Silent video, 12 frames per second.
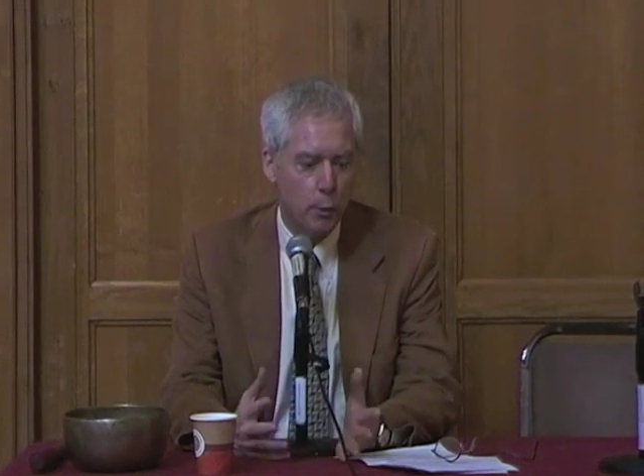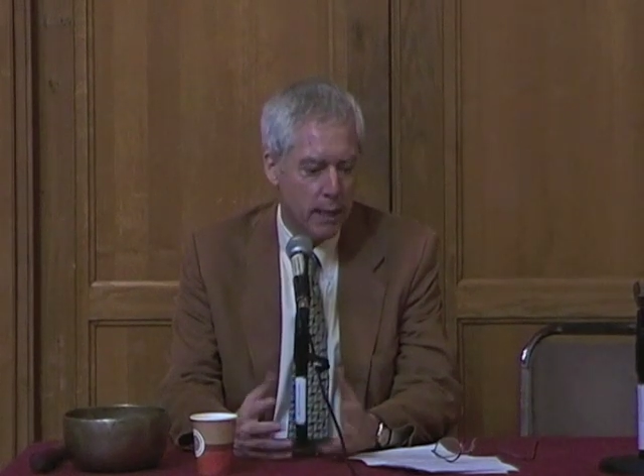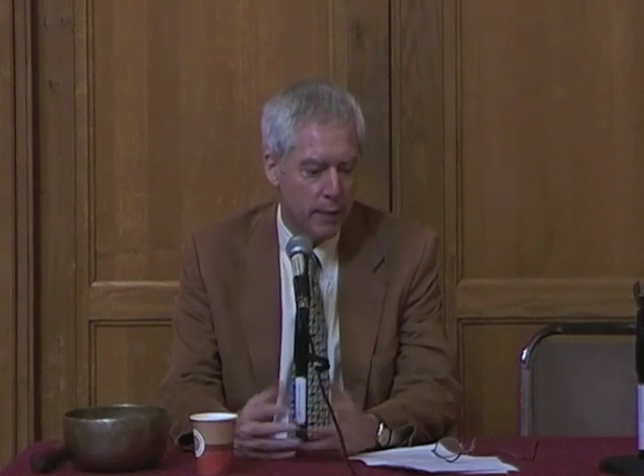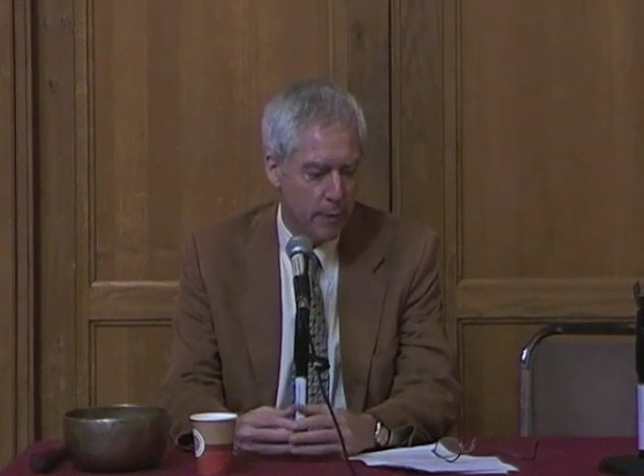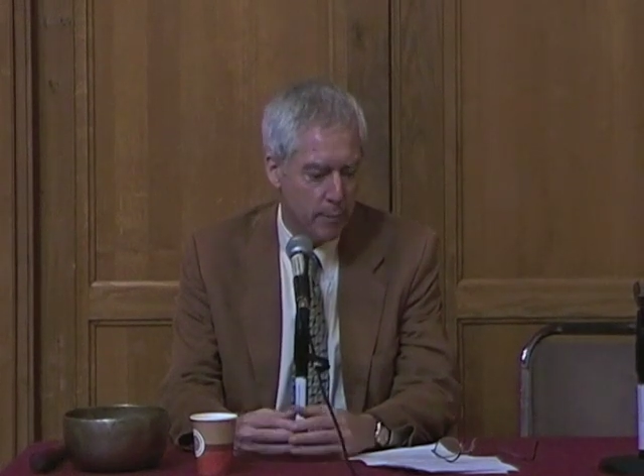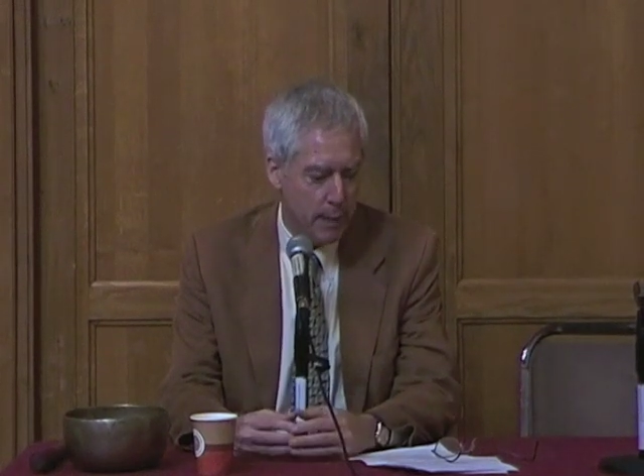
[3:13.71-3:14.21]

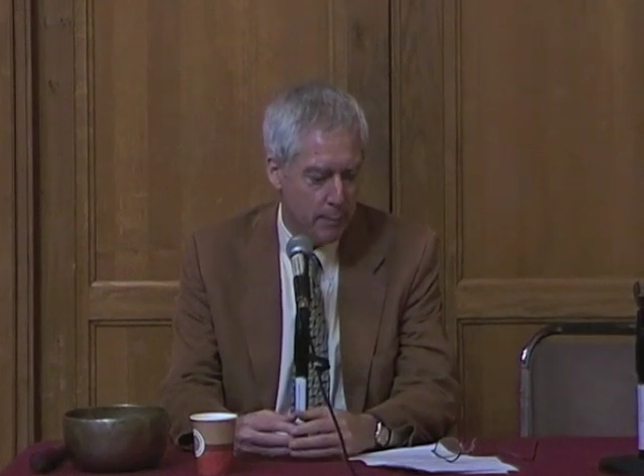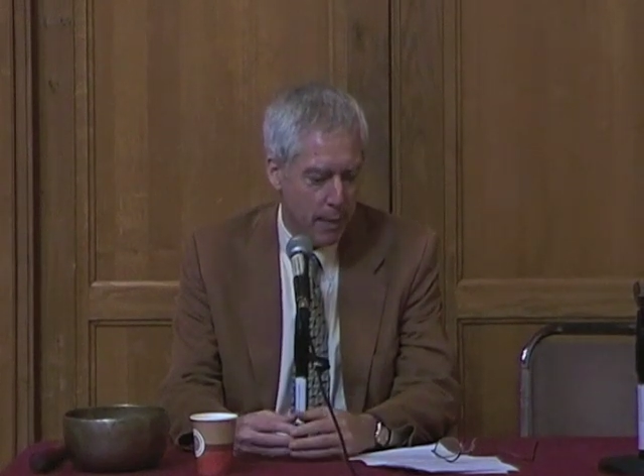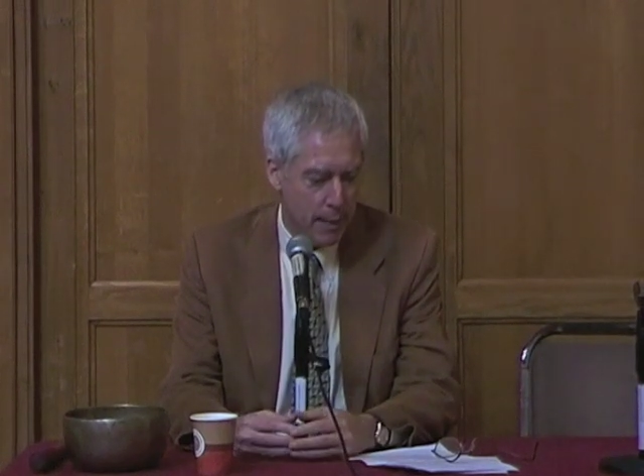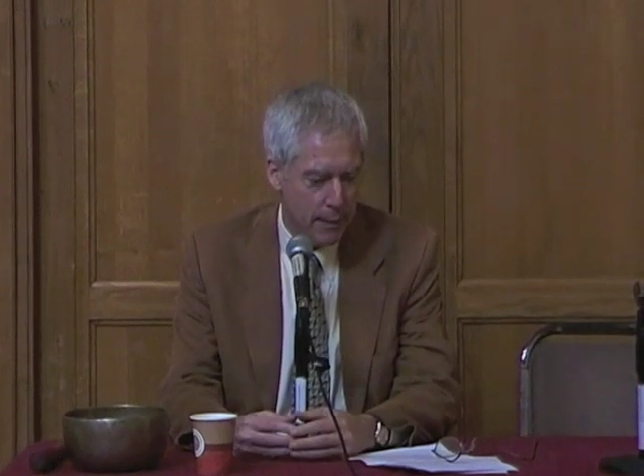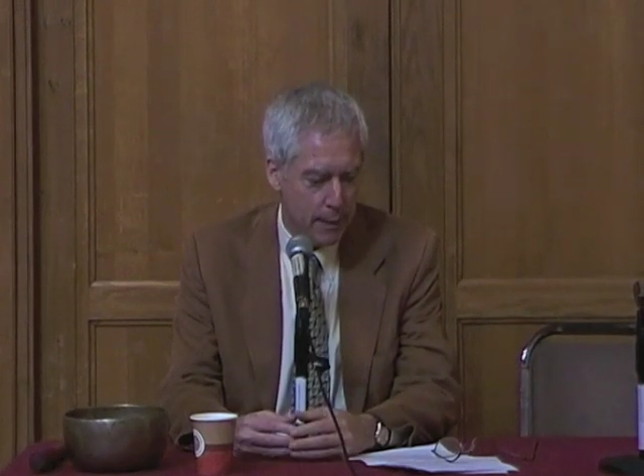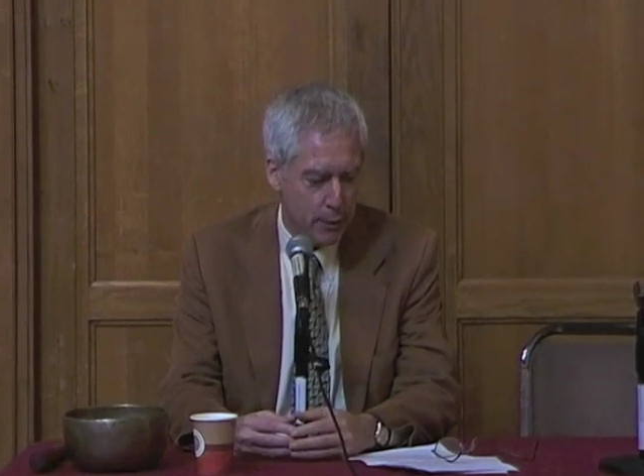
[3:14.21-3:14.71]
even mean by
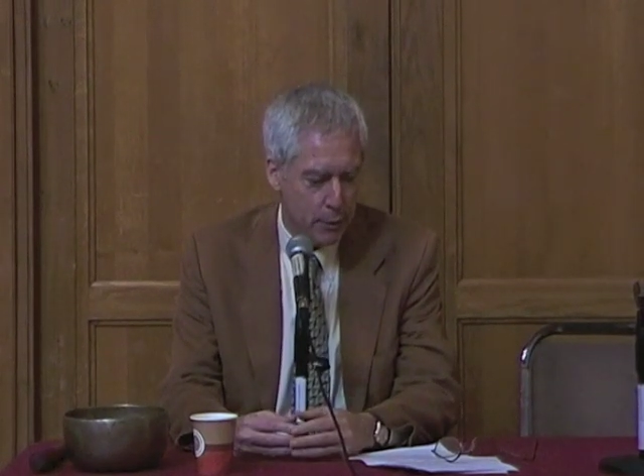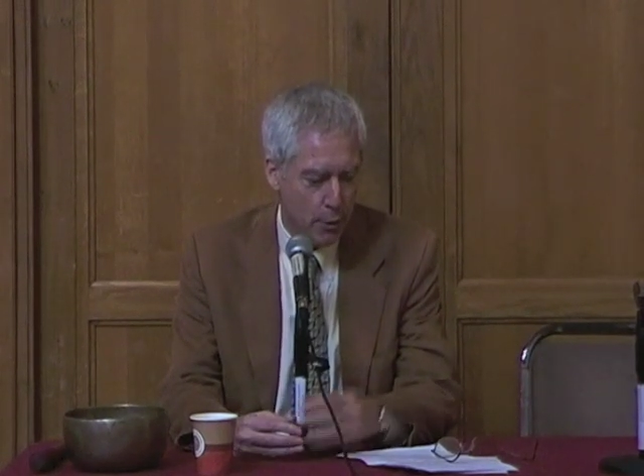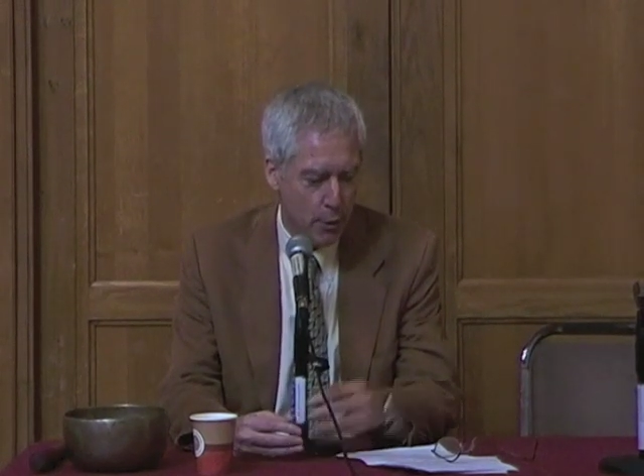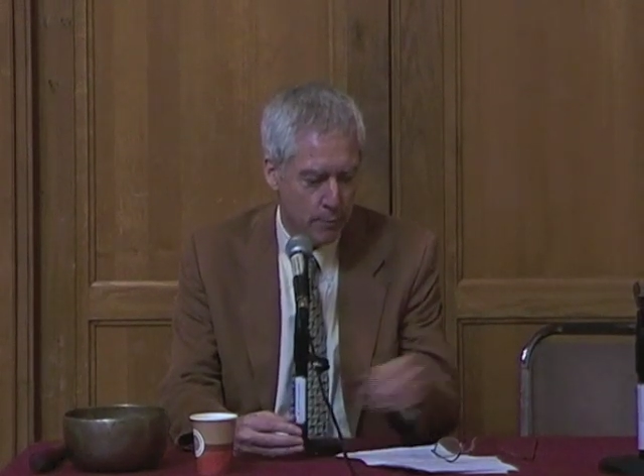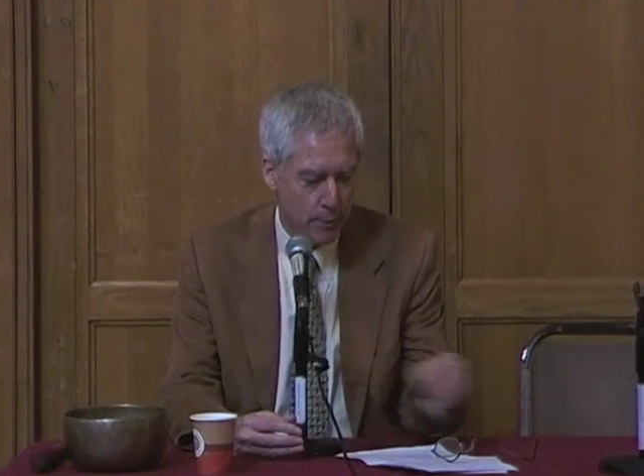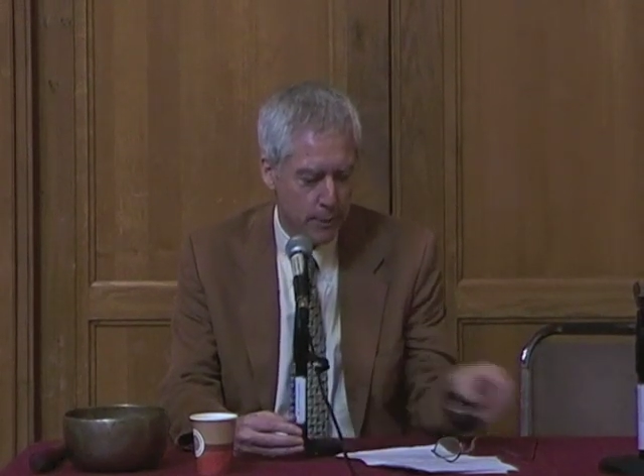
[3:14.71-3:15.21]
these
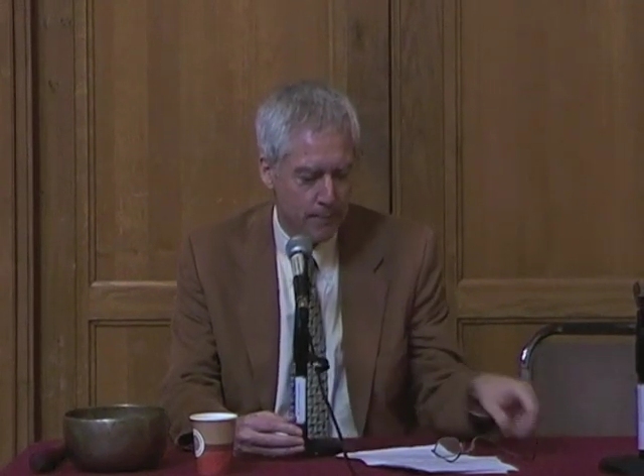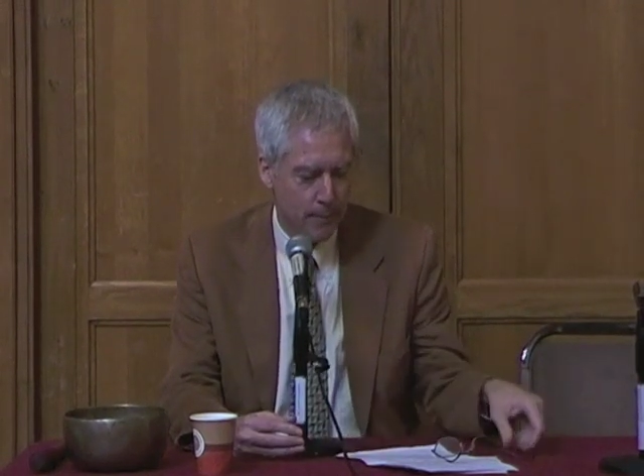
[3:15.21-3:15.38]
terms?